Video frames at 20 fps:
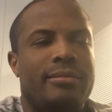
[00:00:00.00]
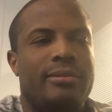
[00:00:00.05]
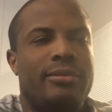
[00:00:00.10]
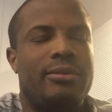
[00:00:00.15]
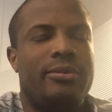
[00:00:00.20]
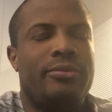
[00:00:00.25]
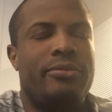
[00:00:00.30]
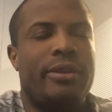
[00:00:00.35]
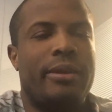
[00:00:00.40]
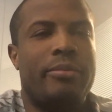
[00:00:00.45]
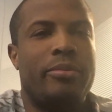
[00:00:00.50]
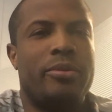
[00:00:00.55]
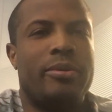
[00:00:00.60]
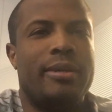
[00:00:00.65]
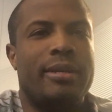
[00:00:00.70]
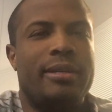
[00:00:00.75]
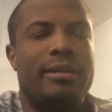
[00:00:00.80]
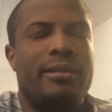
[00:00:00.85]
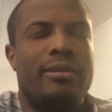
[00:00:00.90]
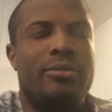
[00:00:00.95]
It's
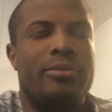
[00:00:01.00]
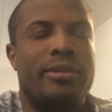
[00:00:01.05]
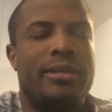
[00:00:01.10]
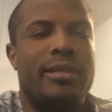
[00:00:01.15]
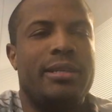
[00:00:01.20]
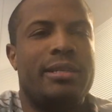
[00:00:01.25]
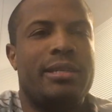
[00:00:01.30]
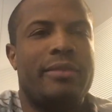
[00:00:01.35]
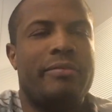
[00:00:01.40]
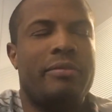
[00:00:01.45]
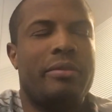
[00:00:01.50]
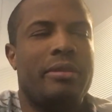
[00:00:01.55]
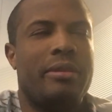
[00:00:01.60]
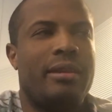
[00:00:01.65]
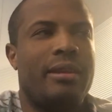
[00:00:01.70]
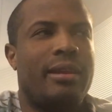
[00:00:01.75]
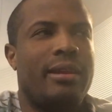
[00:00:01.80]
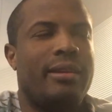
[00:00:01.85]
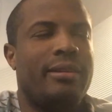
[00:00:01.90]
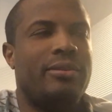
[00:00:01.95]
February 27th
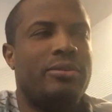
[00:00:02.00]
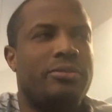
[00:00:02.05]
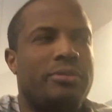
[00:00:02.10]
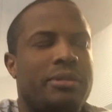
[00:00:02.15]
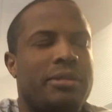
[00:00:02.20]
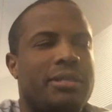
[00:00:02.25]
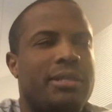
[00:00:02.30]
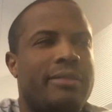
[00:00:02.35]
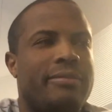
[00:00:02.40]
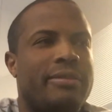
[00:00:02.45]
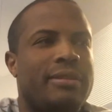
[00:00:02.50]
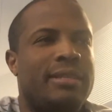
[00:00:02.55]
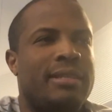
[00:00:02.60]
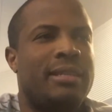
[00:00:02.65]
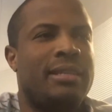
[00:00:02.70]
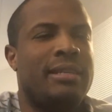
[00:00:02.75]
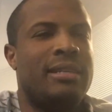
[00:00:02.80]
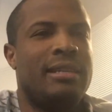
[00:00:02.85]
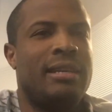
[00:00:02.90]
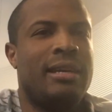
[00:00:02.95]
today,
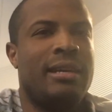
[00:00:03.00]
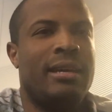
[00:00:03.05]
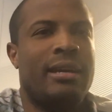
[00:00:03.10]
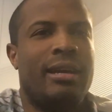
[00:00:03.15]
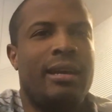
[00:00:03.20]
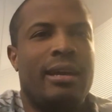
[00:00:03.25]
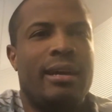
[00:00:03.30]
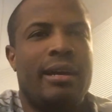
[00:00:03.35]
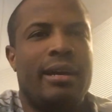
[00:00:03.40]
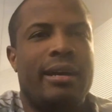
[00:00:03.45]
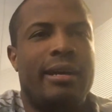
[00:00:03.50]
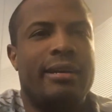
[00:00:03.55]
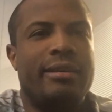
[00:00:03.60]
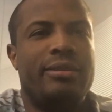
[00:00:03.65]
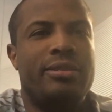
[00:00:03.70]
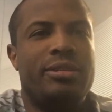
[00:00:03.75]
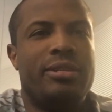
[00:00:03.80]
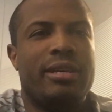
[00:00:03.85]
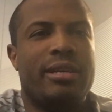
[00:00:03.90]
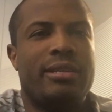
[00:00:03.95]
2017. I
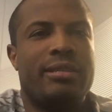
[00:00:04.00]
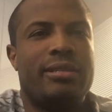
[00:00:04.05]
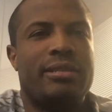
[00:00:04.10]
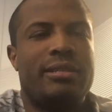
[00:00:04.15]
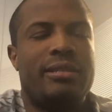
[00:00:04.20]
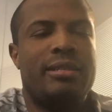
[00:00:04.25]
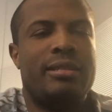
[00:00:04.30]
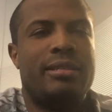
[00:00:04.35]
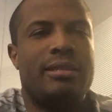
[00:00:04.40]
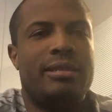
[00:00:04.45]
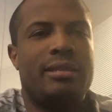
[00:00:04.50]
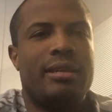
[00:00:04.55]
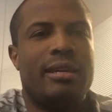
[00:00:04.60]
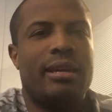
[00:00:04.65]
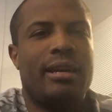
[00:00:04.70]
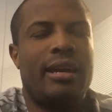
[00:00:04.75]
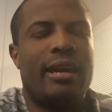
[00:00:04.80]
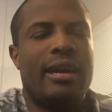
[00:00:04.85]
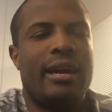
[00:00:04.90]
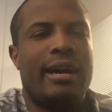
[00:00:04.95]
just
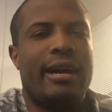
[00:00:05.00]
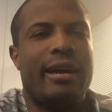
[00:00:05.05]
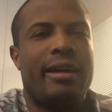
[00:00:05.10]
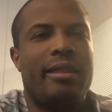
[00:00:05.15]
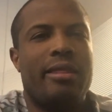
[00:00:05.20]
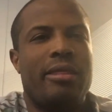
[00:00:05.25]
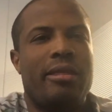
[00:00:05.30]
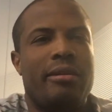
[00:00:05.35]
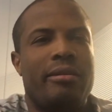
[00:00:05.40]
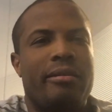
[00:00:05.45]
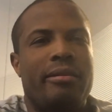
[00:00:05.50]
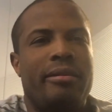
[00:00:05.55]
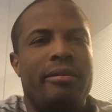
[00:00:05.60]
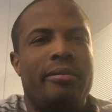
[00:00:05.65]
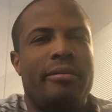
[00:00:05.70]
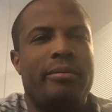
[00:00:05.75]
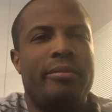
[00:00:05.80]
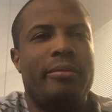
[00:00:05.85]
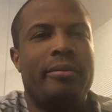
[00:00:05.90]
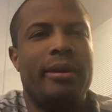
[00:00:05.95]
got the
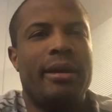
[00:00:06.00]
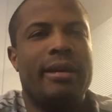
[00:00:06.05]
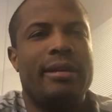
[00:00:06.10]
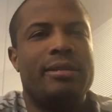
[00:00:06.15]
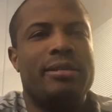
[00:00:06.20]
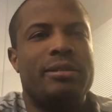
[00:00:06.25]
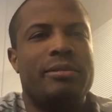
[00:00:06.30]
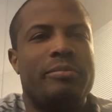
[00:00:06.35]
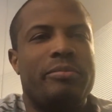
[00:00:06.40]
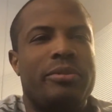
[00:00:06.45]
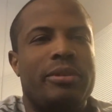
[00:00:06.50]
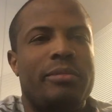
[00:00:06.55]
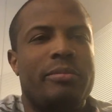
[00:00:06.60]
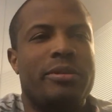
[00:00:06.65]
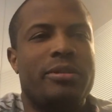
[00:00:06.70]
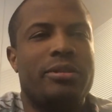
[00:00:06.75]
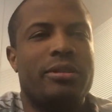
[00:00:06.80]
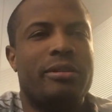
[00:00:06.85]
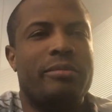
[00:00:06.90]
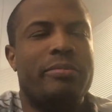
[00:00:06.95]
agent pretty
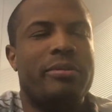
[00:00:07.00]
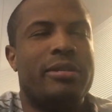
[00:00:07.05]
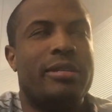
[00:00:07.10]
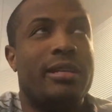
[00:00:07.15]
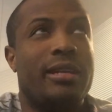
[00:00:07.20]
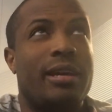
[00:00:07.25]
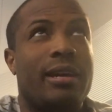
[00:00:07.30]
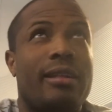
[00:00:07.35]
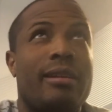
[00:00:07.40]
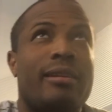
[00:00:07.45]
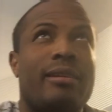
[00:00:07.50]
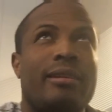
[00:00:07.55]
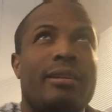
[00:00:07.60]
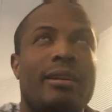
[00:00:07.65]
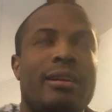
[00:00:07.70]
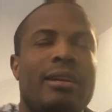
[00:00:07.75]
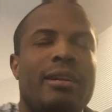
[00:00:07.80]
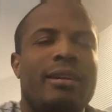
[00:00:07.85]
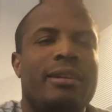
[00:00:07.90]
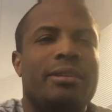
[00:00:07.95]
much all put together.
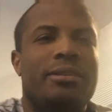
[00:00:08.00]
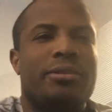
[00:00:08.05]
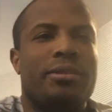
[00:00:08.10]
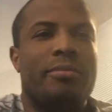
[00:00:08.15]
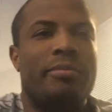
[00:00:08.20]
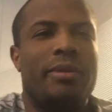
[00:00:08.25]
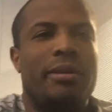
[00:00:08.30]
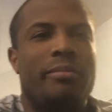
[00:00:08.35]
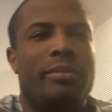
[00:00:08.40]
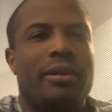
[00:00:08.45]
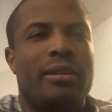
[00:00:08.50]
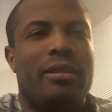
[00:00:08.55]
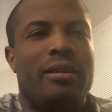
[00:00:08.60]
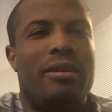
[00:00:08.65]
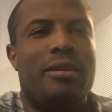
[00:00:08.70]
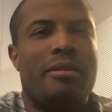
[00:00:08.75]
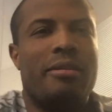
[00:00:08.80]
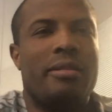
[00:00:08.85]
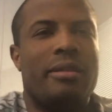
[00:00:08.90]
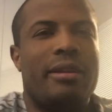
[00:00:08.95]
Took me a bit
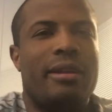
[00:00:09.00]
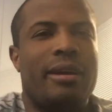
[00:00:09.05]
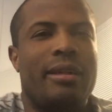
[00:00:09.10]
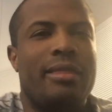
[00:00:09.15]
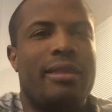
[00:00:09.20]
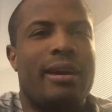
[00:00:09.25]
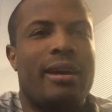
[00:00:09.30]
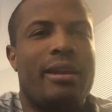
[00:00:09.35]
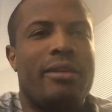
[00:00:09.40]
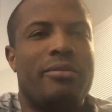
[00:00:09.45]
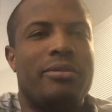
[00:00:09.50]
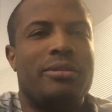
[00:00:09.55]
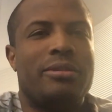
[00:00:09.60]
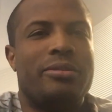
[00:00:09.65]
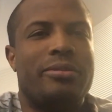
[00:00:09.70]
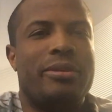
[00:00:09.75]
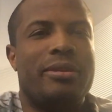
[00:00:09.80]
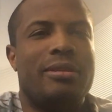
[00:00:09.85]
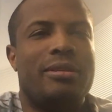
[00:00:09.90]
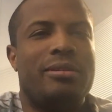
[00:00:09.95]
longer than I thought I was
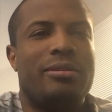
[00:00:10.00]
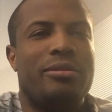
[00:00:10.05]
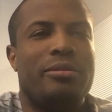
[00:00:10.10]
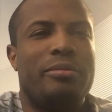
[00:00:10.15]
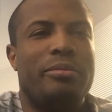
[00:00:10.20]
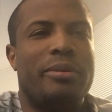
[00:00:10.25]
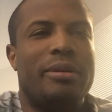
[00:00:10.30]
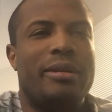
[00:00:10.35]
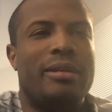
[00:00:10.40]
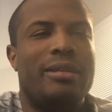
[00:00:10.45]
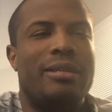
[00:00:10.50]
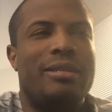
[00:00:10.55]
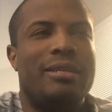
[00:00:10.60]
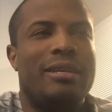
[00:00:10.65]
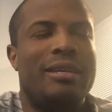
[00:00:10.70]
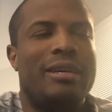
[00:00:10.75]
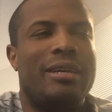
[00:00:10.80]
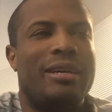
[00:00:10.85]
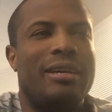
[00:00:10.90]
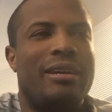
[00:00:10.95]
going to, but
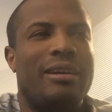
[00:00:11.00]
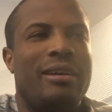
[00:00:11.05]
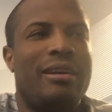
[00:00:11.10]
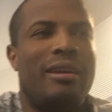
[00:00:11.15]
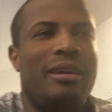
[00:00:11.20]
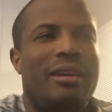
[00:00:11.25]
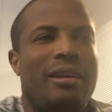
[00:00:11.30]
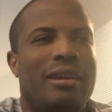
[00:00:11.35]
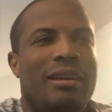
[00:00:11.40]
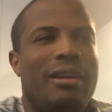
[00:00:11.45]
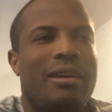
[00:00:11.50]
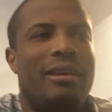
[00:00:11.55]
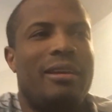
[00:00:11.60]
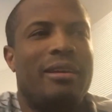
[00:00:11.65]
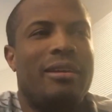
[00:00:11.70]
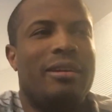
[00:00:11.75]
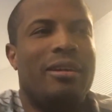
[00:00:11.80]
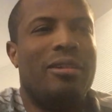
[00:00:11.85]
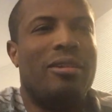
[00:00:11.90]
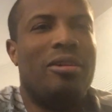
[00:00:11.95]

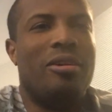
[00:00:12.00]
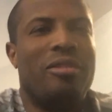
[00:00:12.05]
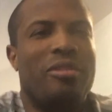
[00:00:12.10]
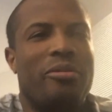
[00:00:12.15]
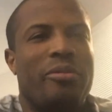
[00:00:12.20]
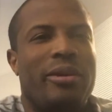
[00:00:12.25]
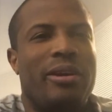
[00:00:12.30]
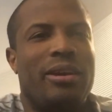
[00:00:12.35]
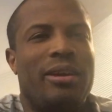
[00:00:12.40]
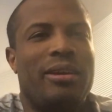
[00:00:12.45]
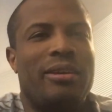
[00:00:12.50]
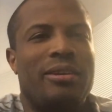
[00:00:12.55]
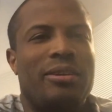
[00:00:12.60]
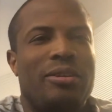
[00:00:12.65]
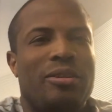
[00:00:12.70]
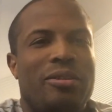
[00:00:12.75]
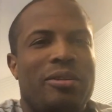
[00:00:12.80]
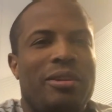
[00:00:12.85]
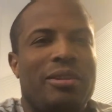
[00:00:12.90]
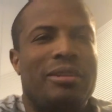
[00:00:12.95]
along the way,
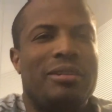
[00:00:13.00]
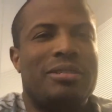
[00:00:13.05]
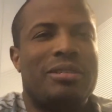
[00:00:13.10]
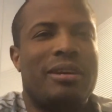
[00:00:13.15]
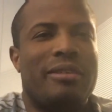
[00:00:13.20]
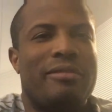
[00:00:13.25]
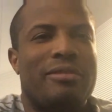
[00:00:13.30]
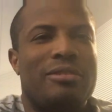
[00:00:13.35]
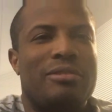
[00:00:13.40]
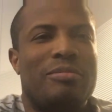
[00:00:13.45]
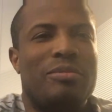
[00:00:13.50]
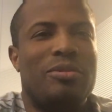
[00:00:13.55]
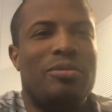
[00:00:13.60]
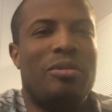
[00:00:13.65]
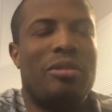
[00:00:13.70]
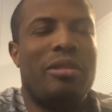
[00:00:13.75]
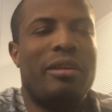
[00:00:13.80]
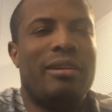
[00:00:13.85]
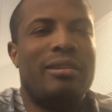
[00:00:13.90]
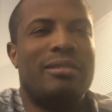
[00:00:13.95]
you discover some new
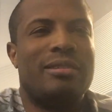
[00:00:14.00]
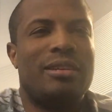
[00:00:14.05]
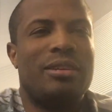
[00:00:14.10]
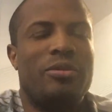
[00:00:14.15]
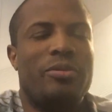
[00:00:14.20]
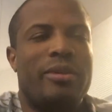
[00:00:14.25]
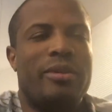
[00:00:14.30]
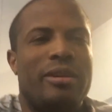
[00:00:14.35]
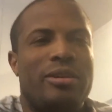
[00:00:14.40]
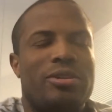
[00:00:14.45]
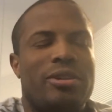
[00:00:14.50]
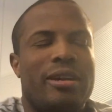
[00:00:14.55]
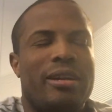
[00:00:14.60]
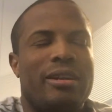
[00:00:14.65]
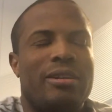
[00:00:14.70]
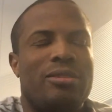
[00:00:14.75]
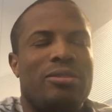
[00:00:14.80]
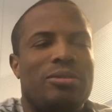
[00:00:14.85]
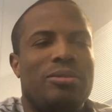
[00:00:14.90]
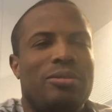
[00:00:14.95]
things that you want to try to
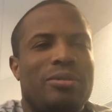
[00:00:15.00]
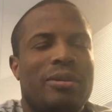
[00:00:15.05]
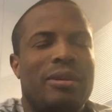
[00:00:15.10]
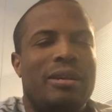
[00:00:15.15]
do.